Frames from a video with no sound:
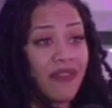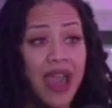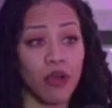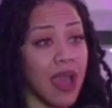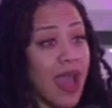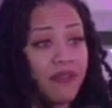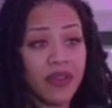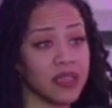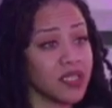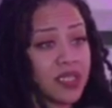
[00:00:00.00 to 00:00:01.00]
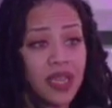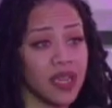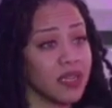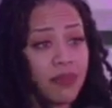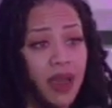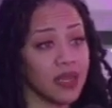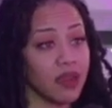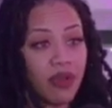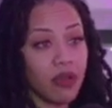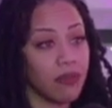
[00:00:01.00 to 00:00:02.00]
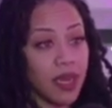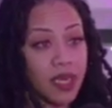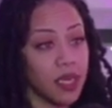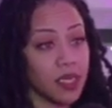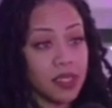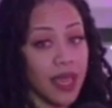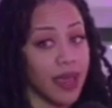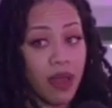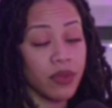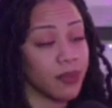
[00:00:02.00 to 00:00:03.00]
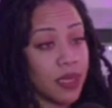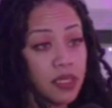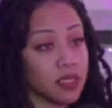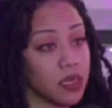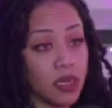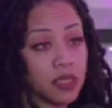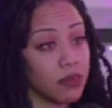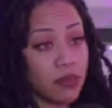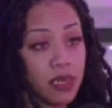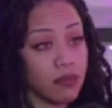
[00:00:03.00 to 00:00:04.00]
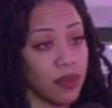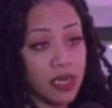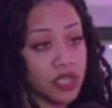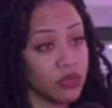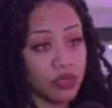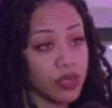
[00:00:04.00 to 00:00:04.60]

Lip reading: I don't have just anybody around my kids. Like everybody doesn't meet my children.